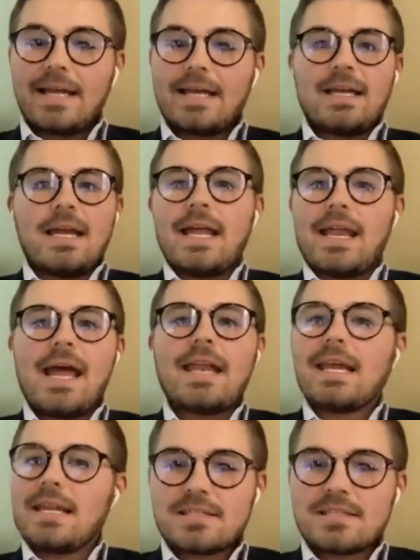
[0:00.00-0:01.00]
I, it,
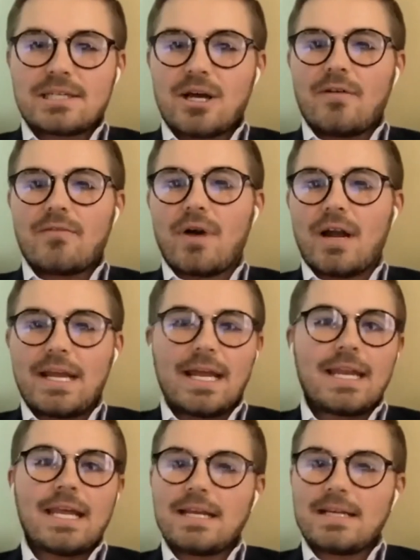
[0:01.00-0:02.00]
and it is tough, right?
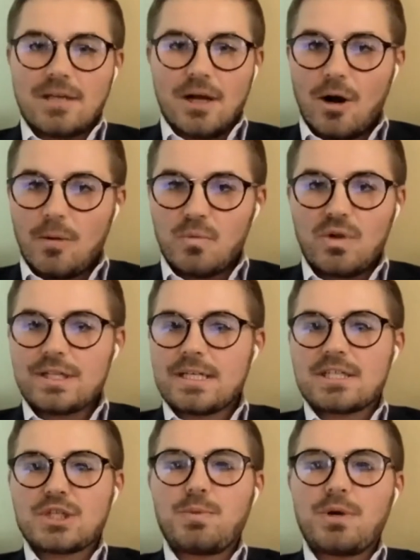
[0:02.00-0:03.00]
And it is a humbling
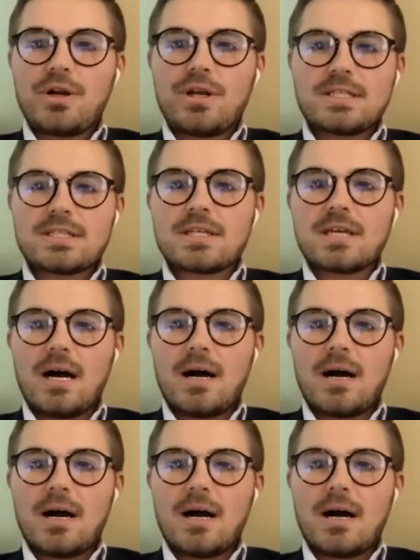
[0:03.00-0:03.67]
experience.